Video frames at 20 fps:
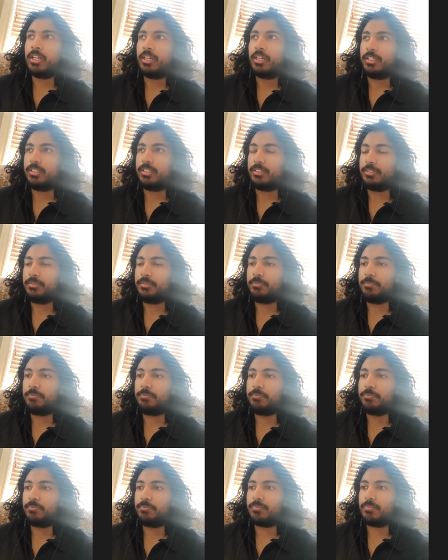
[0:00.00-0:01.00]
Um,
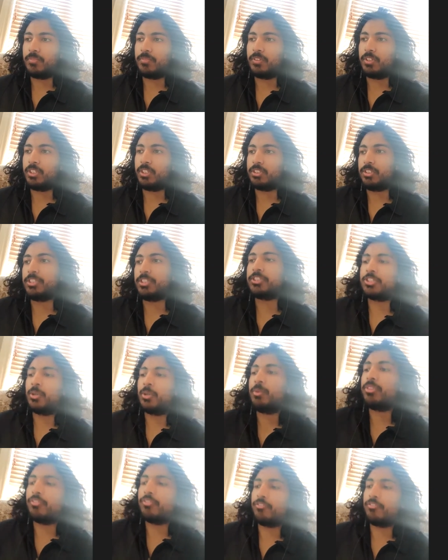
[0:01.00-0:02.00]
let's let's start
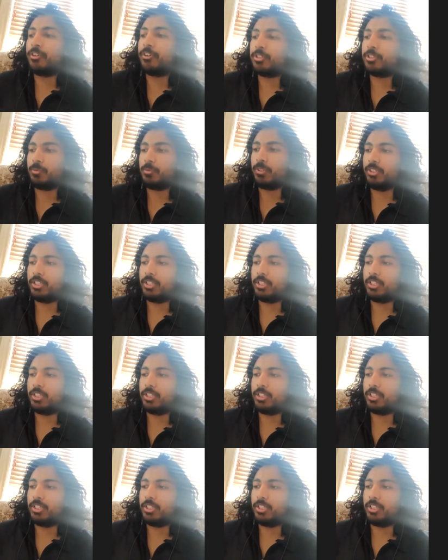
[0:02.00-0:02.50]
with the first one.